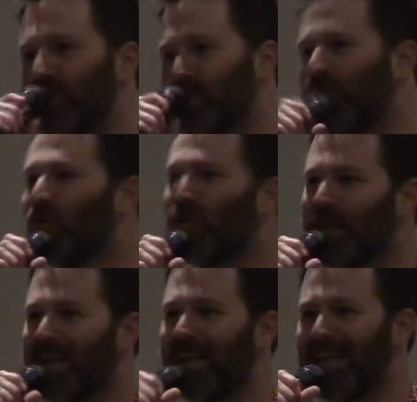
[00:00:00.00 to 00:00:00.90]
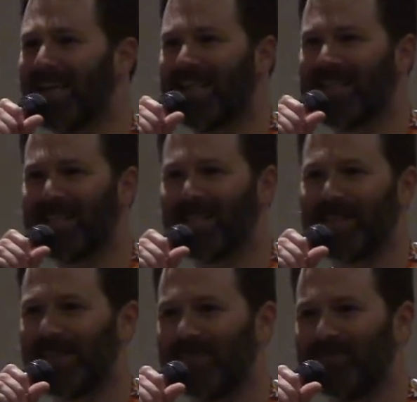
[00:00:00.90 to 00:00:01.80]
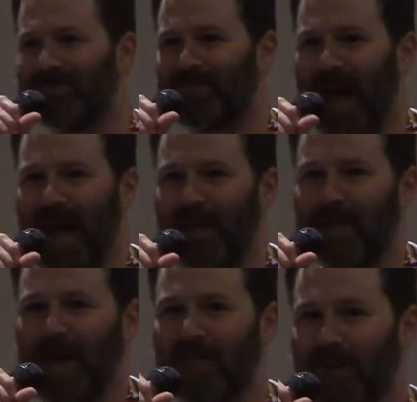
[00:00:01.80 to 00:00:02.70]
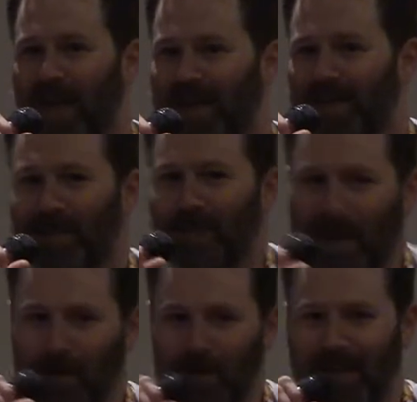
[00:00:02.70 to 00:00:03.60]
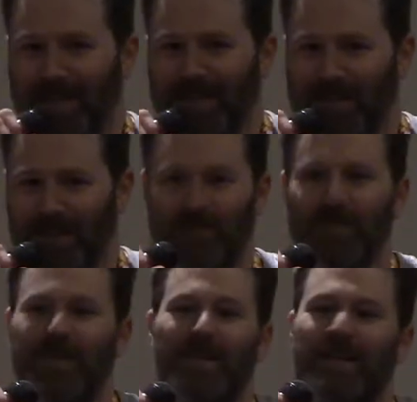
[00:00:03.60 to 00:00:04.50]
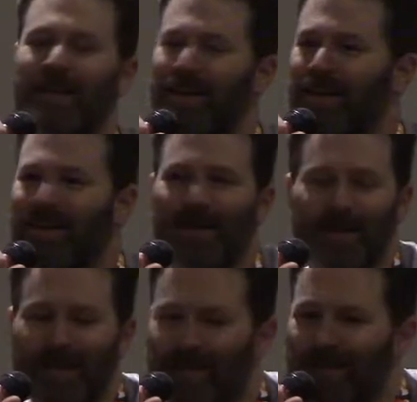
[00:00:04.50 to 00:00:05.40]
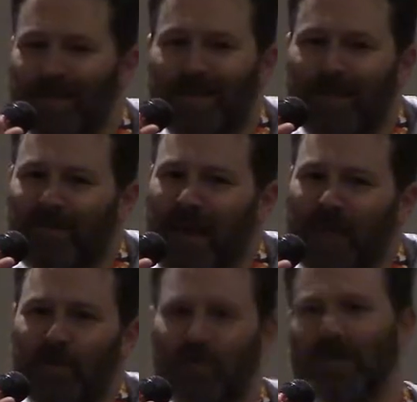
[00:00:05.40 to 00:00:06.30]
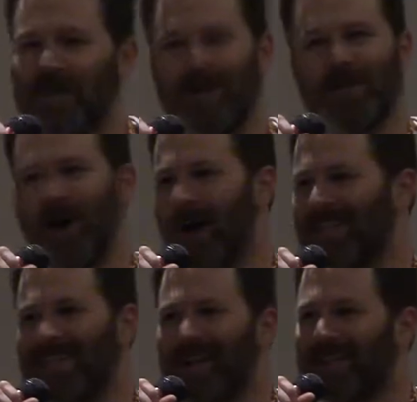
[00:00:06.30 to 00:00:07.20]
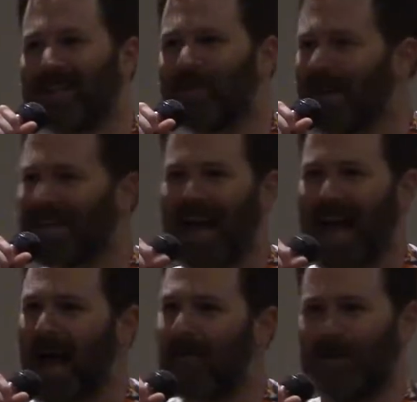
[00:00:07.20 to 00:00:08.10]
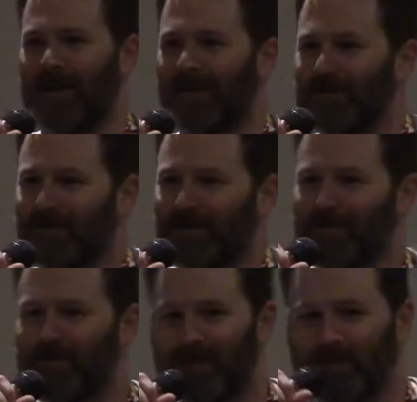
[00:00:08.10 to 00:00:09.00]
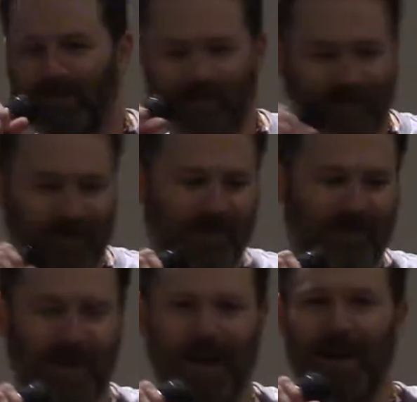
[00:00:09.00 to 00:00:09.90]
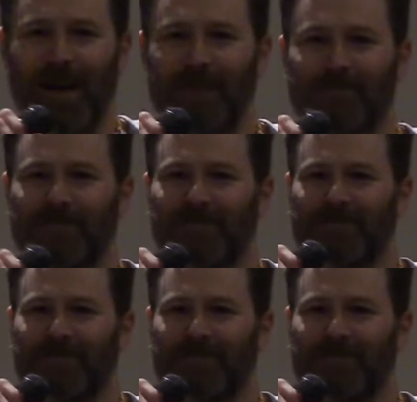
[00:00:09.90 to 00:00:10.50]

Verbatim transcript: school and he needs, I gotta pay for that somehow, right? So sometimes you just gotta talk sexy to make that happen. Uh,